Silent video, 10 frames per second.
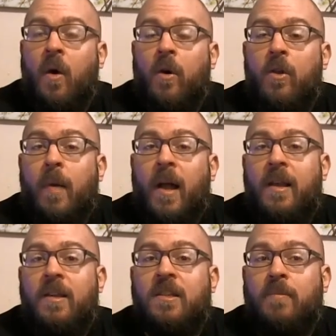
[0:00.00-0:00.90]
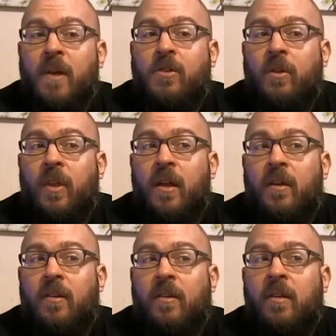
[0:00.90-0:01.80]
or you might need special
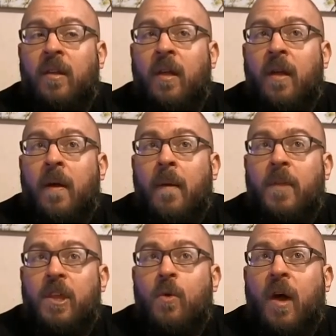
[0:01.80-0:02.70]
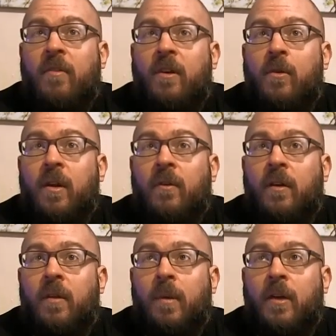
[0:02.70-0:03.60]
things that you have to do
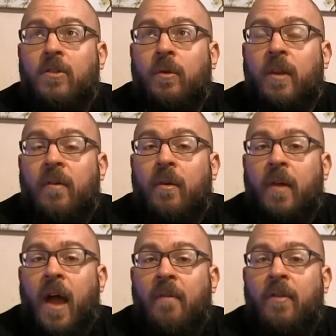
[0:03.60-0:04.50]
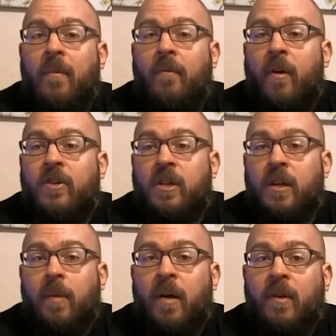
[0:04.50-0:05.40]
differently because you'll never have them
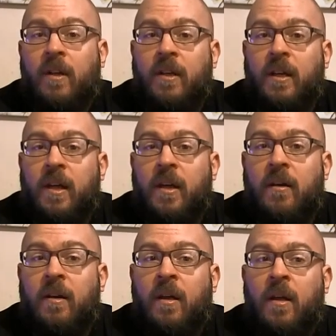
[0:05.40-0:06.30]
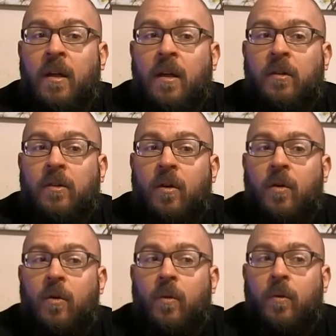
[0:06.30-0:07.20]
functioning perfectly again.
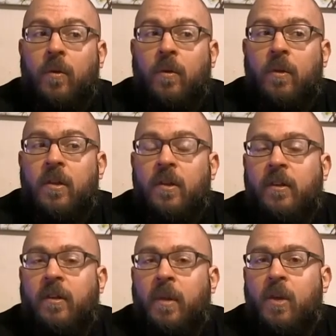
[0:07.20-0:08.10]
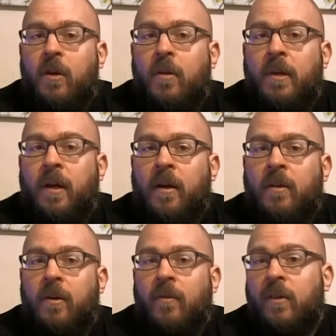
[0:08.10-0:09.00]
So this is something you need to be
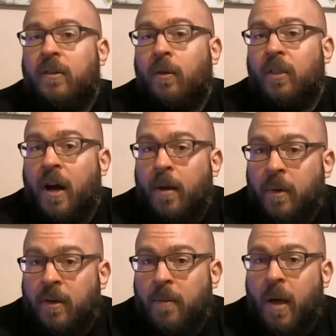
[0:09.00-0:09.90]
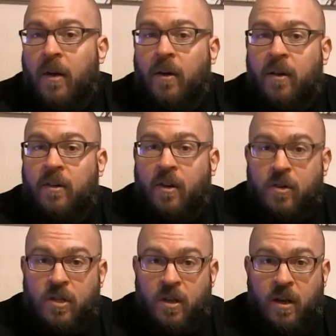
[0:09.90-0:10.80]
talking to a physical therapist about or a
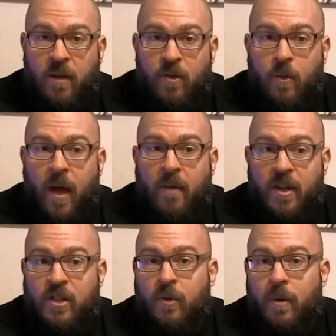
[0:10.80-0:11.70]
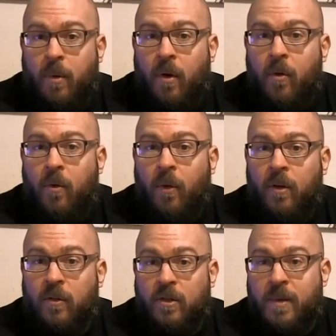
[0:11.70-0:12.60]
surgeon if you have injury prone
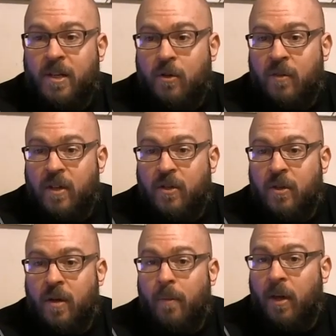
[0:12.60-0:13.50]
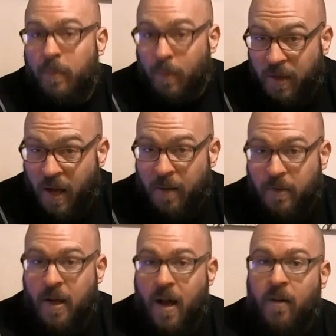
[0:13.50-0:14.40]
ones, which means you've injured them multiple
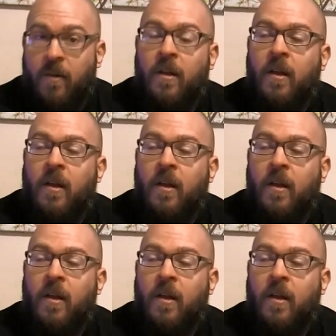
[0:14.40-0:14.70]
times now.